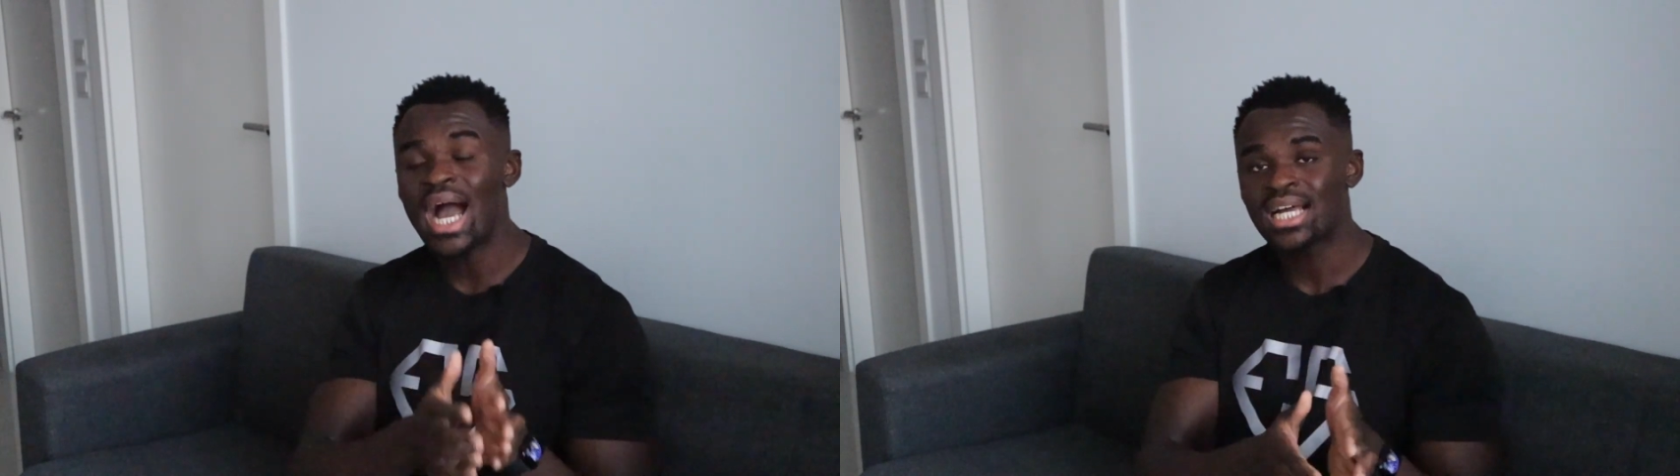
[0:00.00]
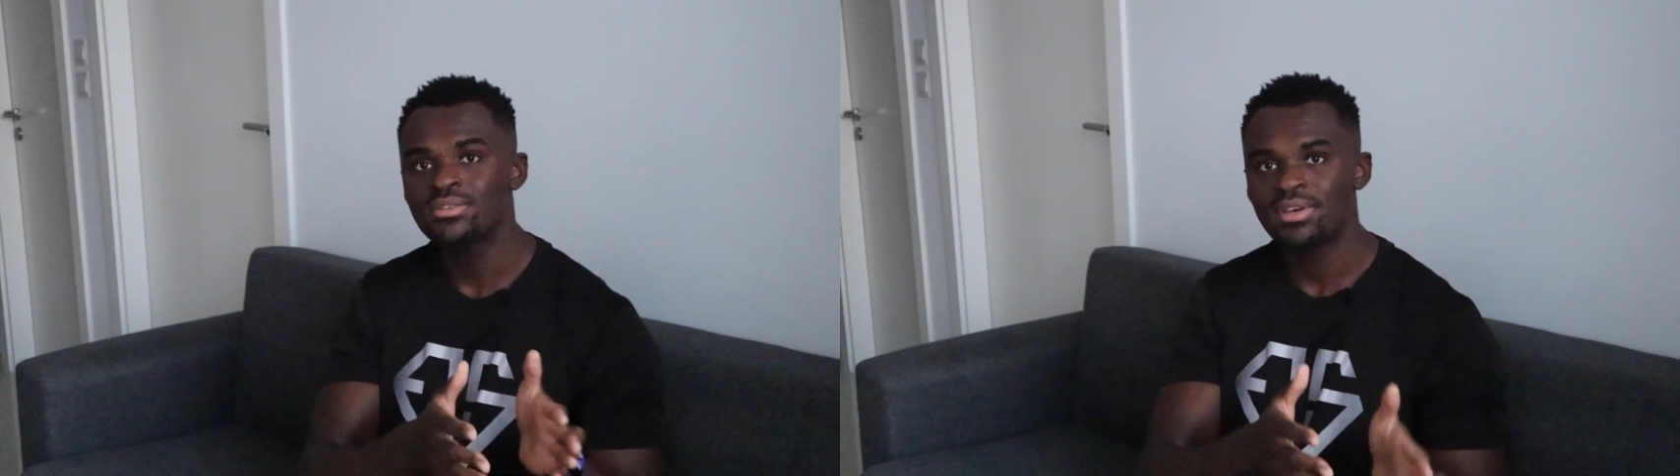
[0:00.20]

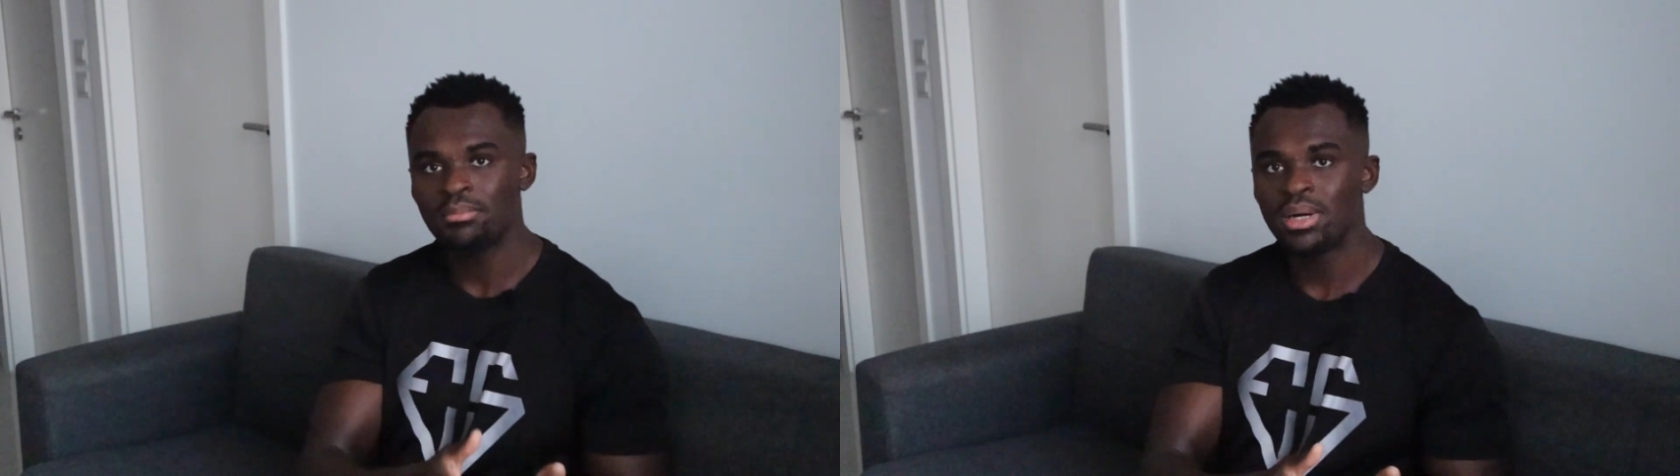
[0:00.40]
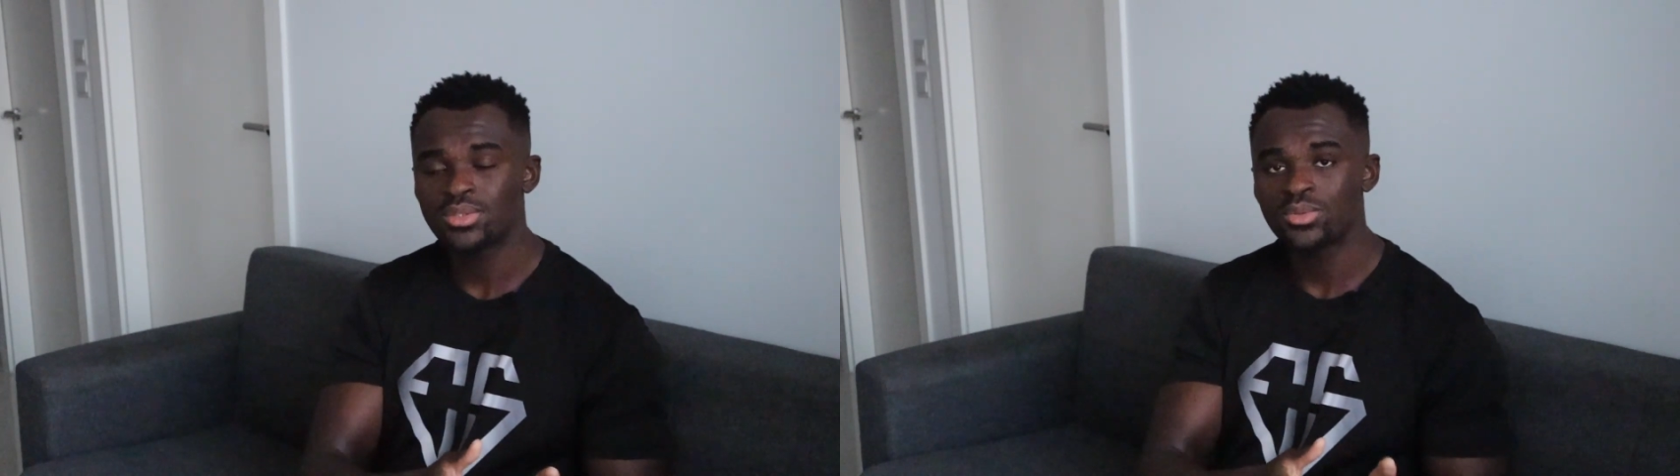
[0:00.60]
activate
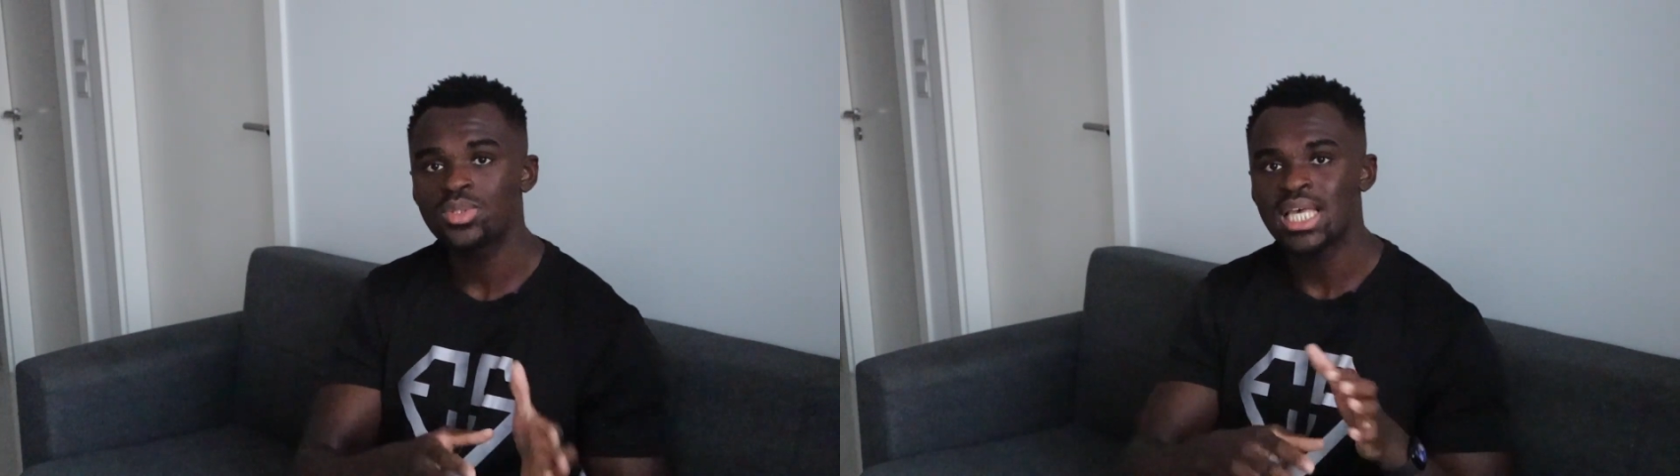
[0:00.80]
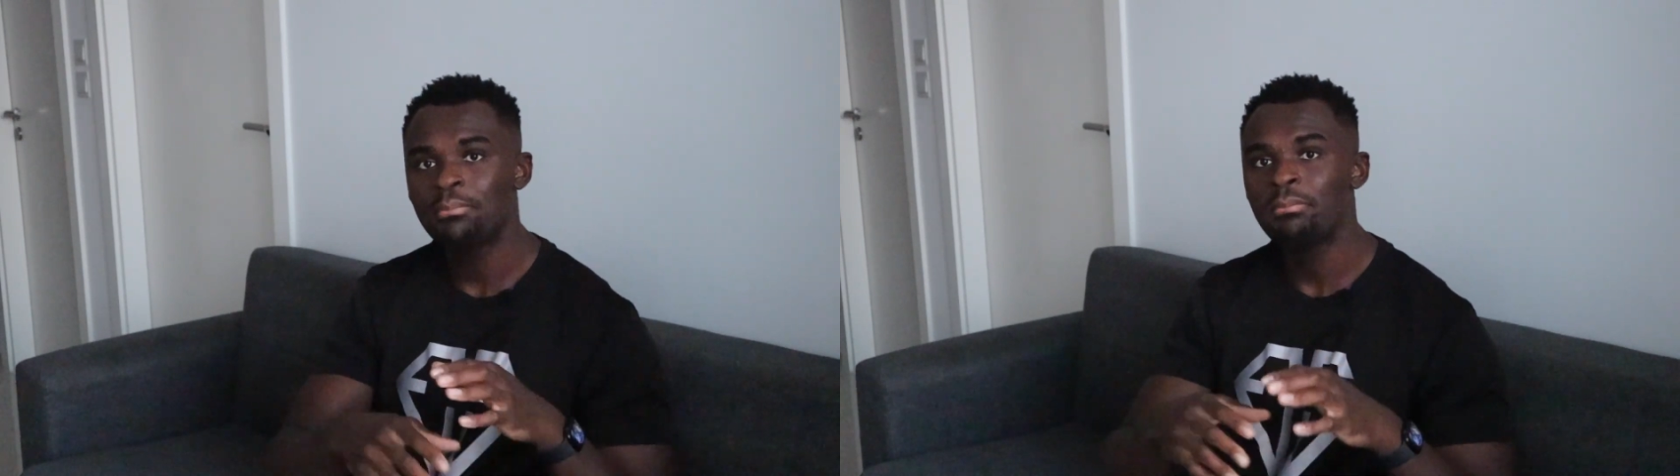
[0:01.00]

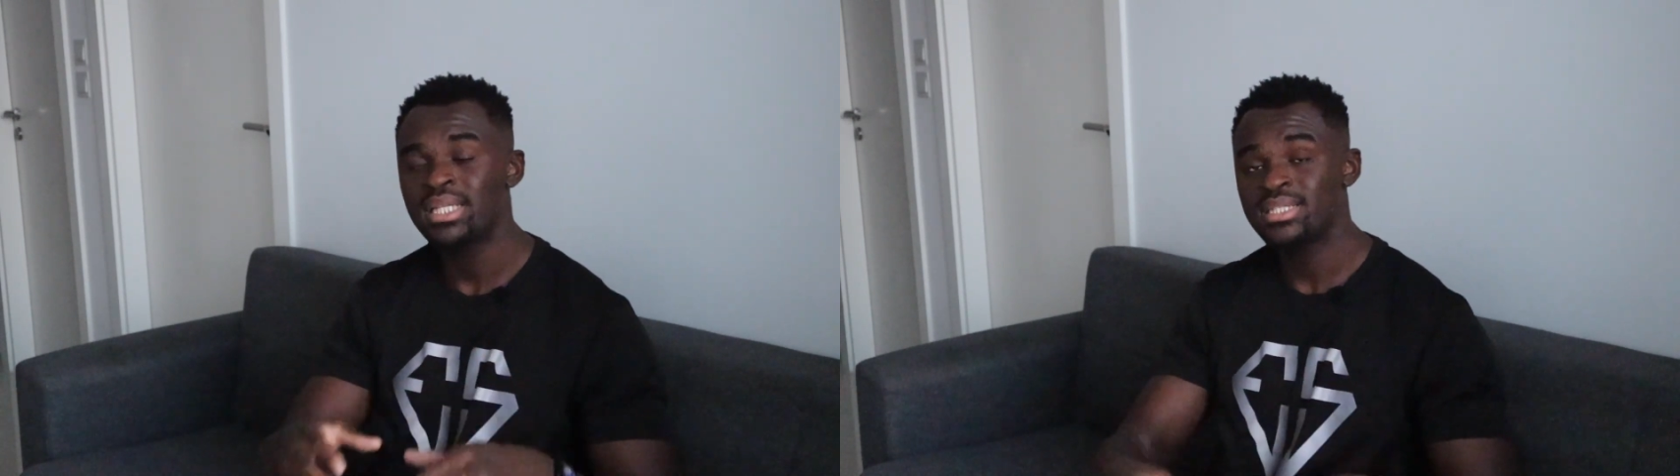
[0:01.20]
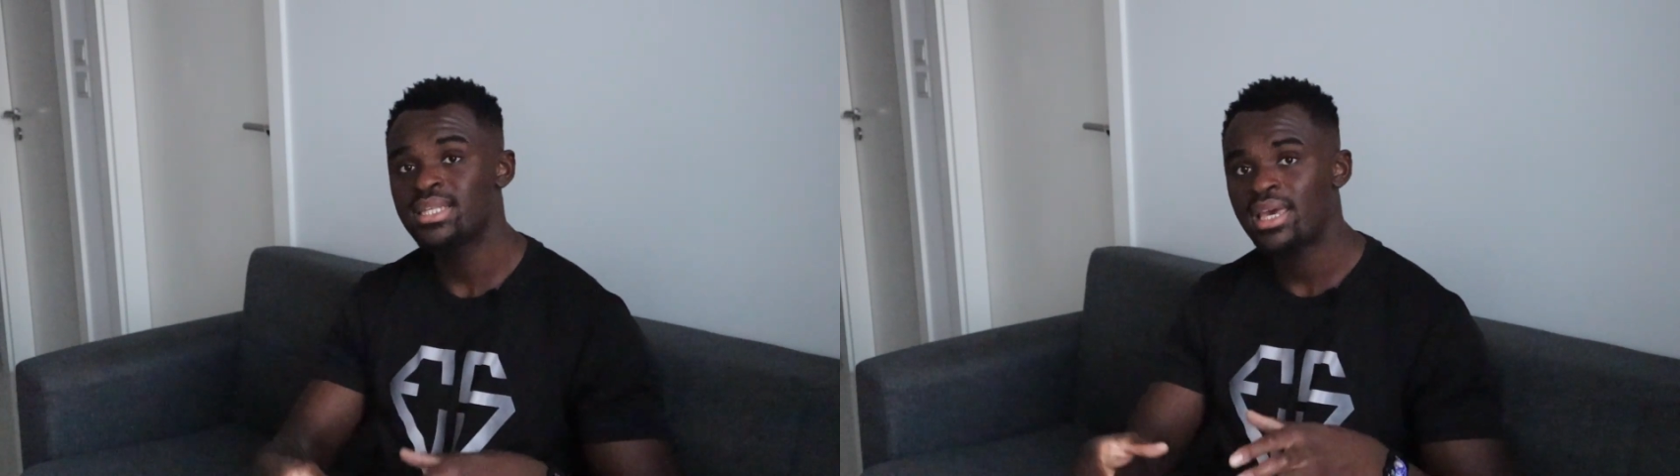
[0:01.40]
muscles and
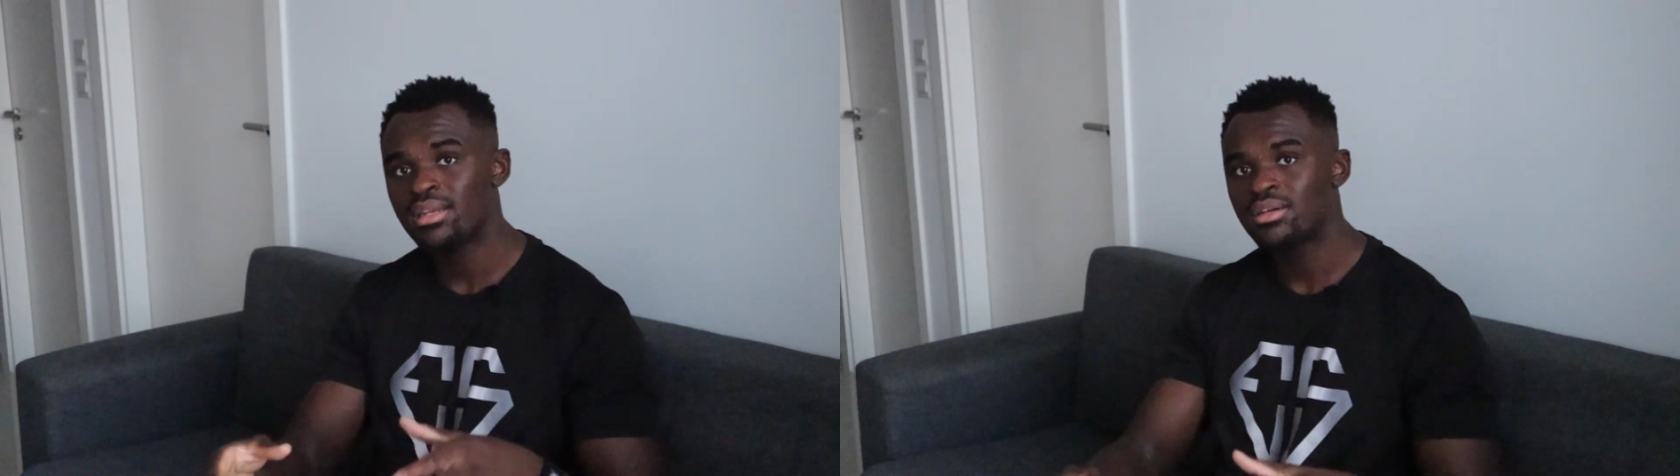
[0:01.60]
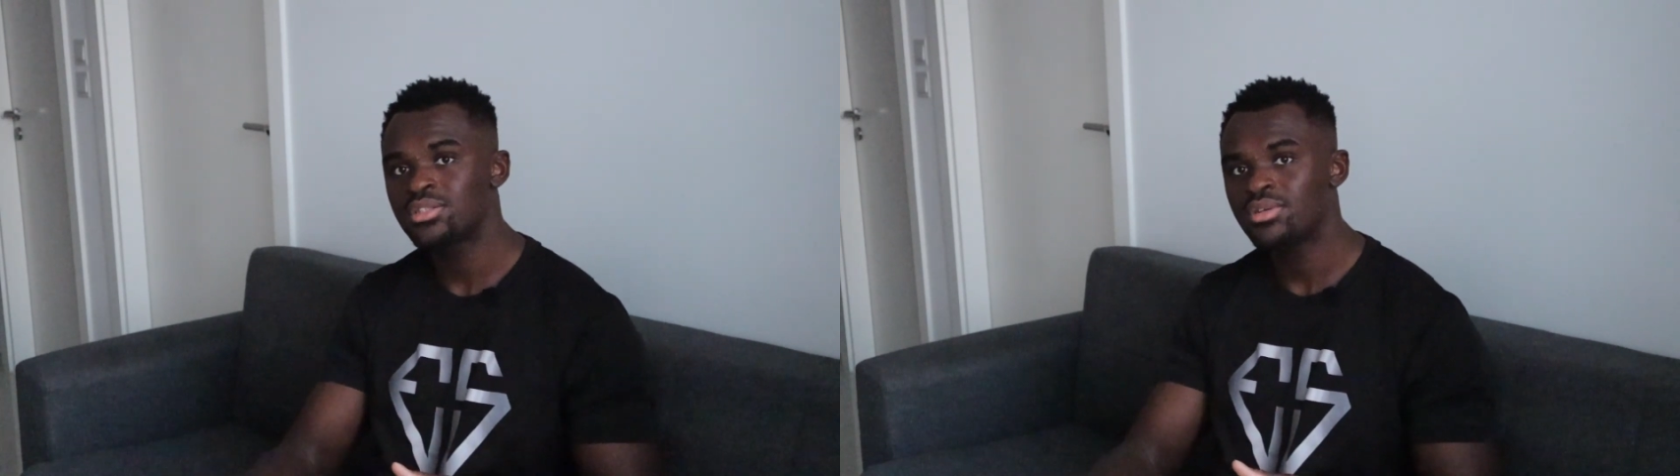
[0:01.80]

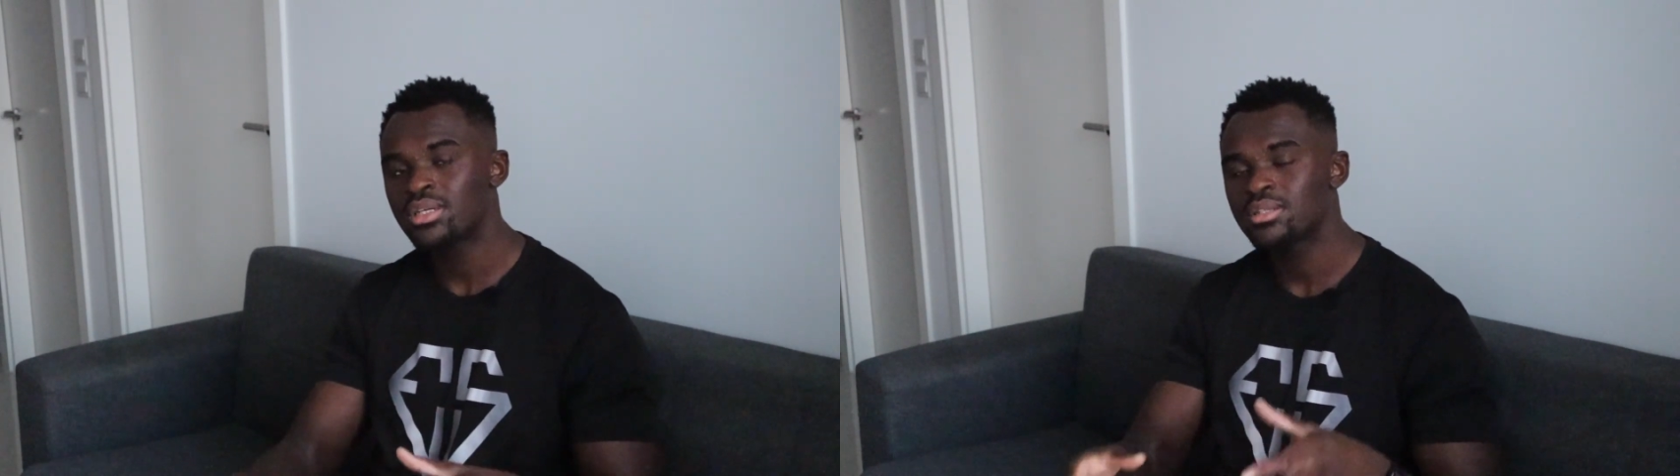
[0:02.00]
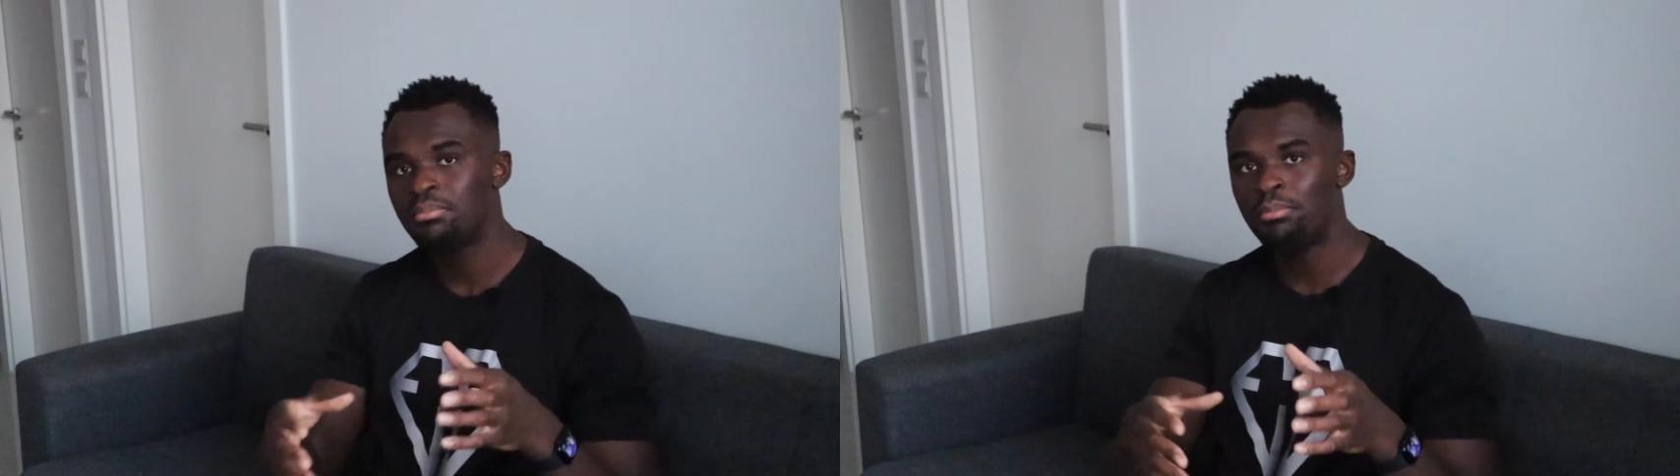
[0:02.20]
maintain our strength,